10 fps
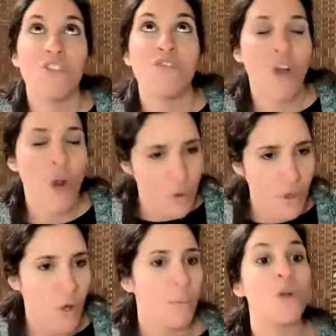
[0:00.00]
growth
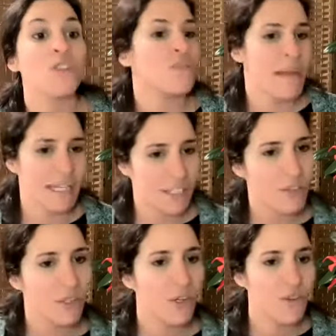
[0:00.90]
or post-traumatic
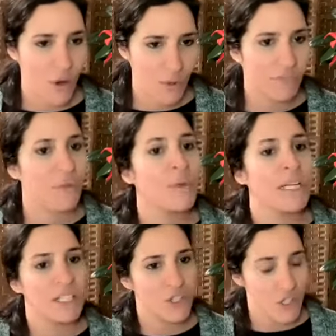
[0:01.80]
growth, if you
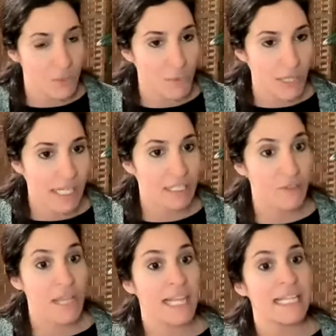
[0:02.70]
want to just bring
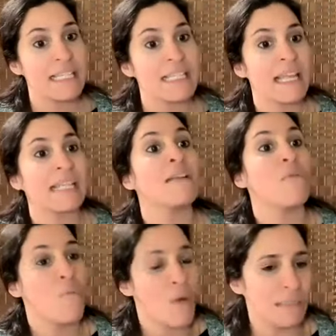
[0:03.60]
into that, is that
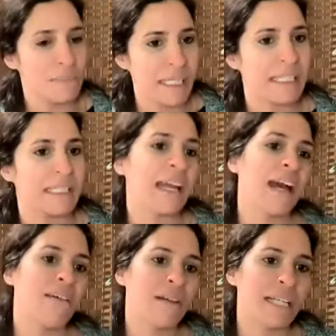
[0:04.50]
well-being,
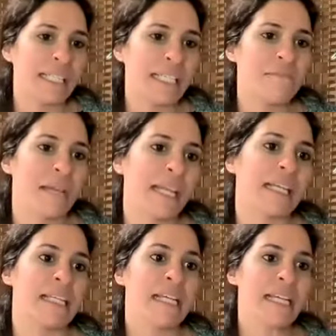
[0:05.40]
how I can
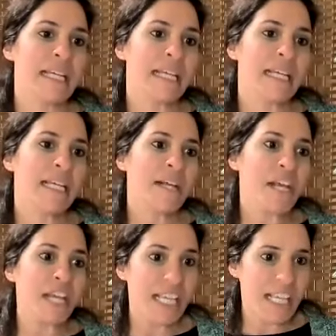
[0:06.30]
make it
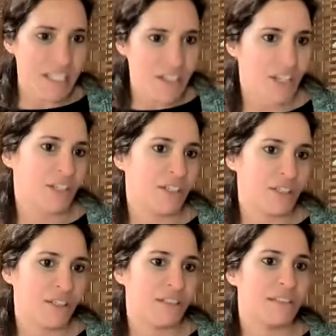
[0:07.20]

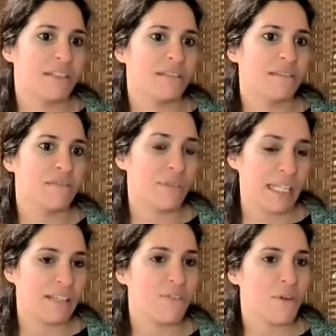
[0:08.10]
easier
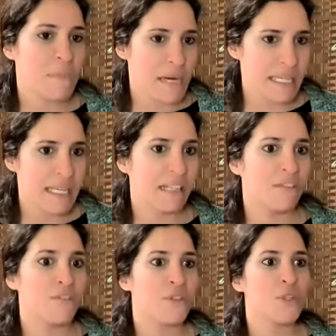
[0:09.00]
really for
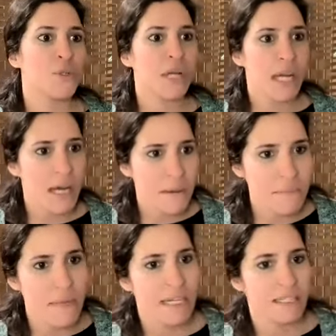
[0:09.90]
myself to
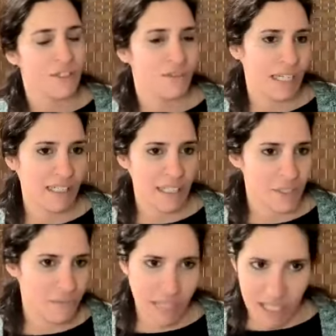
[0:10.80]
come back to
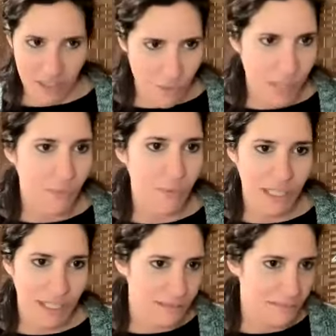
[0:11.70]
regulation, because we
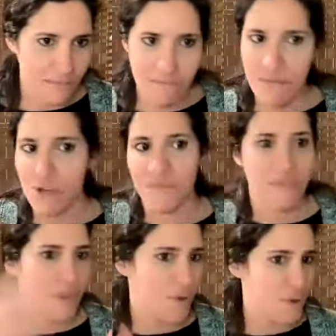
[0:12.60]
will
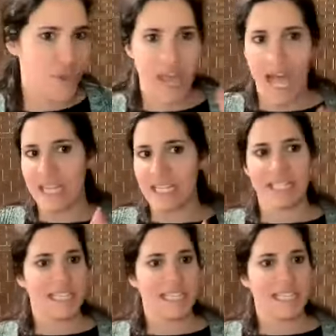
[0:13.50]
move through that,